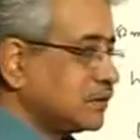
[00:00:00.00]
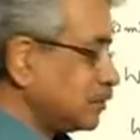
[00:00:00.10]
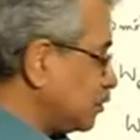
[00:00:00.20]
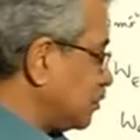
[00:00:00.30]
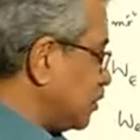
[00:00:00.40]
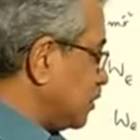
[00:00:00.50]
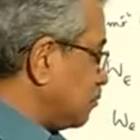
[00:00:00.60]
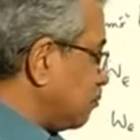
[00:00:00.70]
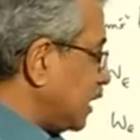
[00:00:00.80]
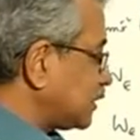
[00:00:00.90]
So
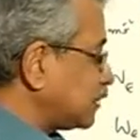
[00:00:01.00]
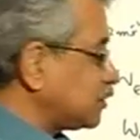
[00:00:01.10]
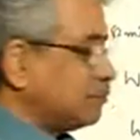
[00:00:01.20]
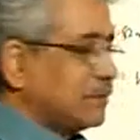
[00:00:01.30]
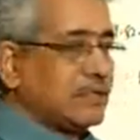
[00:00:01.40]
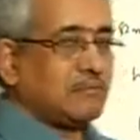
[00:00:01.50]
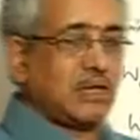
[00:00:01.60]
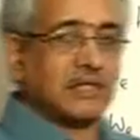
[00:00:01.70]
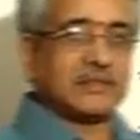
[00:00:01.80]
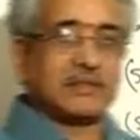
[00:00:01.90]
mass also similarly.
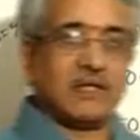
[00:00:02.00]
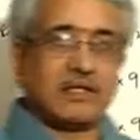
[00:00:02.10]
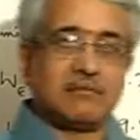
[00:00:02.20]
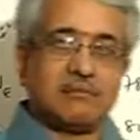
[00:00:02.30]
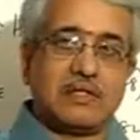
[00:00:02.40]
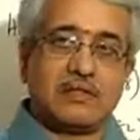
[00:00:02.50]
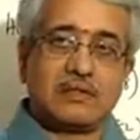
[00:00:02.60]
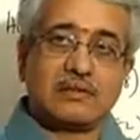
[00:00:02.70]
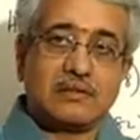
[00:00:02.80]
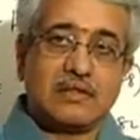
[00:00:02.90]
Mass is not dependent
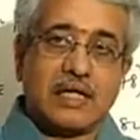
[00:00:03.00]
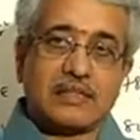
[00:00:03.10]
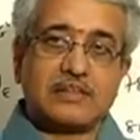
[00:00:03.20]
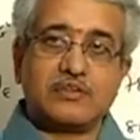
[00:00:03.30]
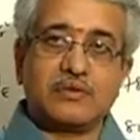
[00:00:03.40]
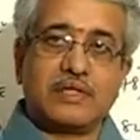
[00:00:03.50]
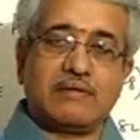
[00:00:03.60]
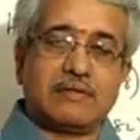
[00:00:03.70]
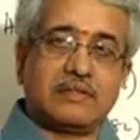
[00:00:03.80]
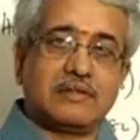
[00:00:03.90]
on acceleration to
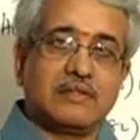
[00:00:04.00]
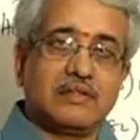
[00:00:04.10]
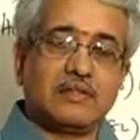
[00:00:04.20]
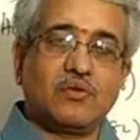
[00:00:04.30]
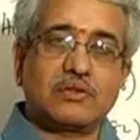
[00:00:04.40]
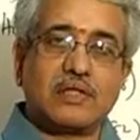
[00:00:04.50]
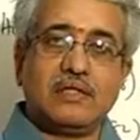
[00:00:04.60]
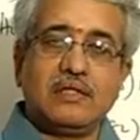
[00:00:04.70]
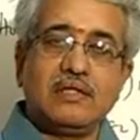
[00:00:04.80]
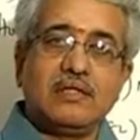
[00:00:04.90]
gravity. It goes on
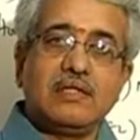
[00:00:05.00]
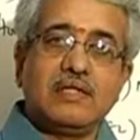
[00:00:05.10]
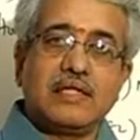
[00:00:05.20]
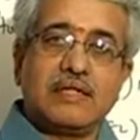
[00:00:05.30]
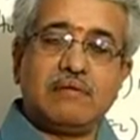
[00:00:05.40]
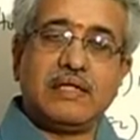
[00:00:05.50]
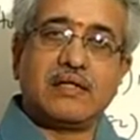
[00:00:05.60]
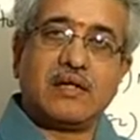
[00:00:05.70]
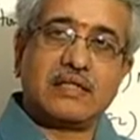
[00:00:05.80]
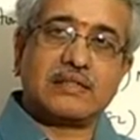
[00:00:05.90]
remaining
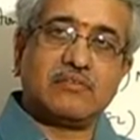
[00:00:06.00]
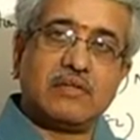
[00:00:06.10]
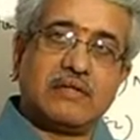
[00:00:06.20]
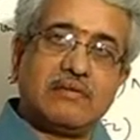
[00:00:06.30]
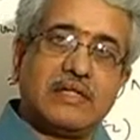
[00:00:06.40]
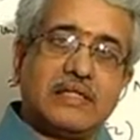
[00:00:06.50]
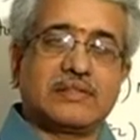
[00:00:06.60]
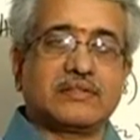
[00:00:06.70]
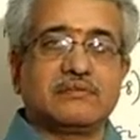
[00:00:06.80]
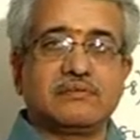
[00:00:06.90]
constant wherever it
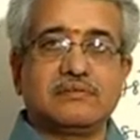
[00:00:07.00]
is.